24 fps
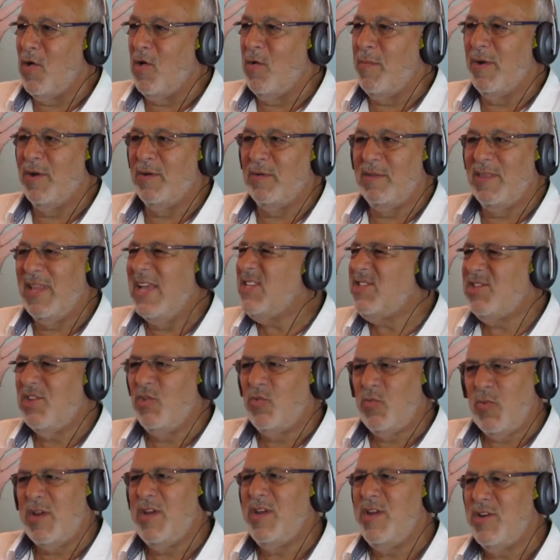about less than
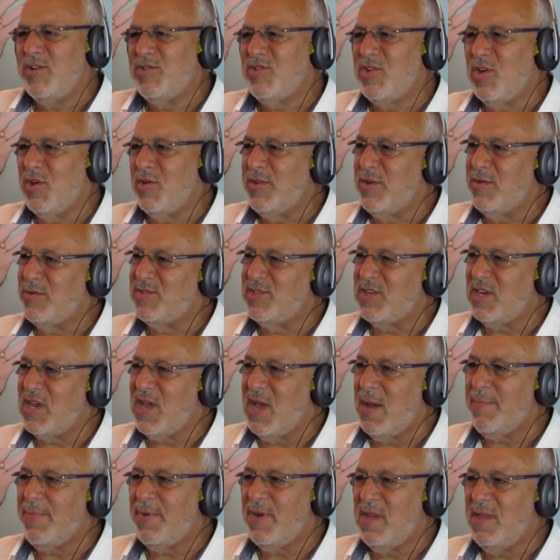20 years ago, there was a
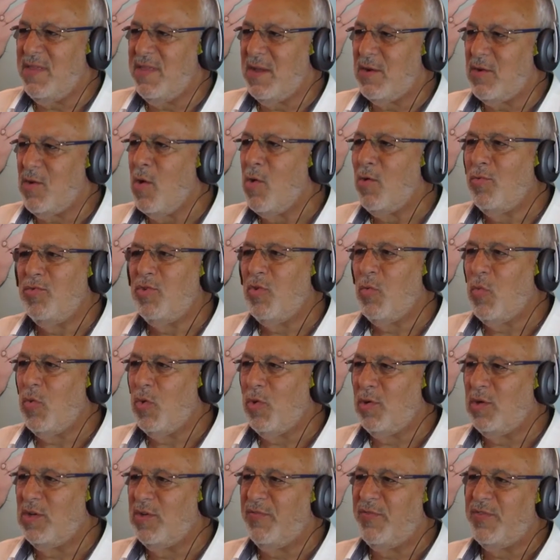company that owned the
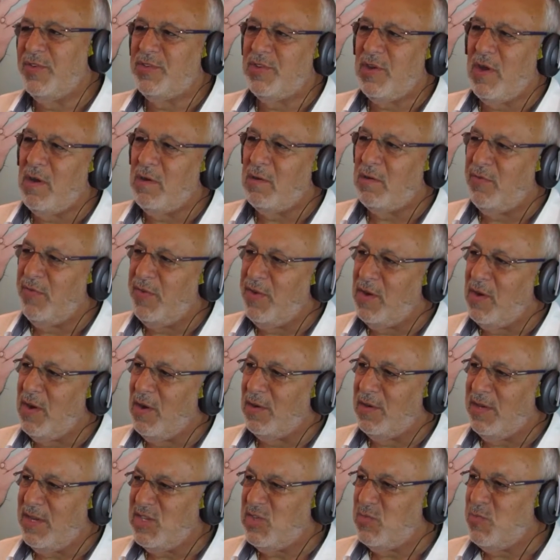world of photography
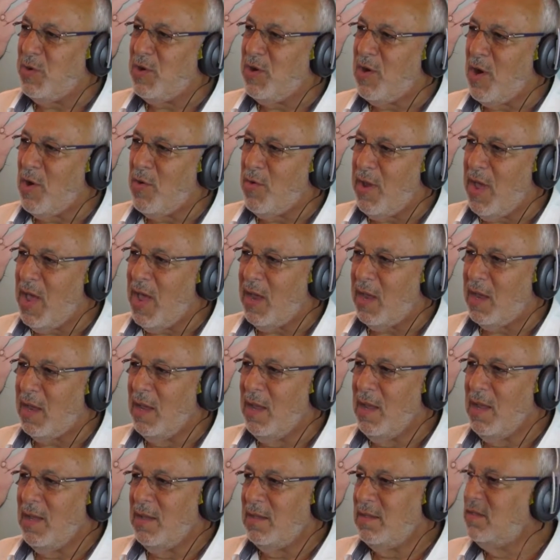called Eastman Kodak.
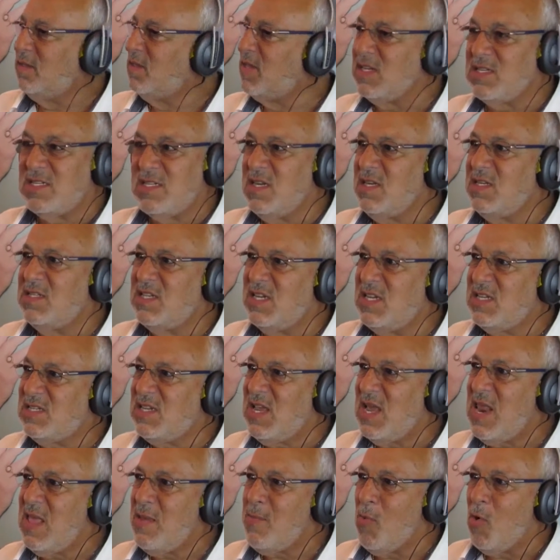Doesn't exist
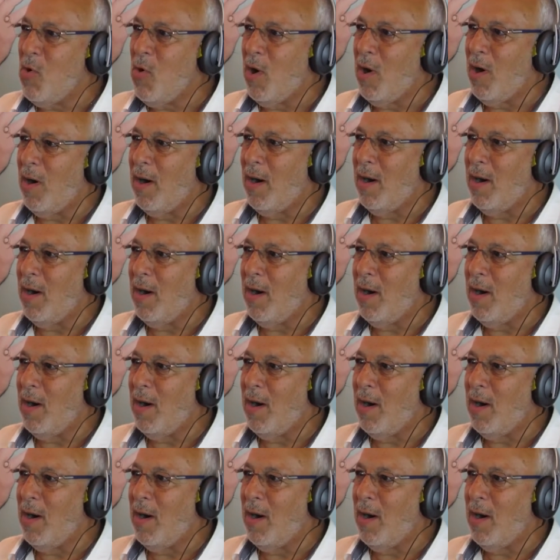anymore.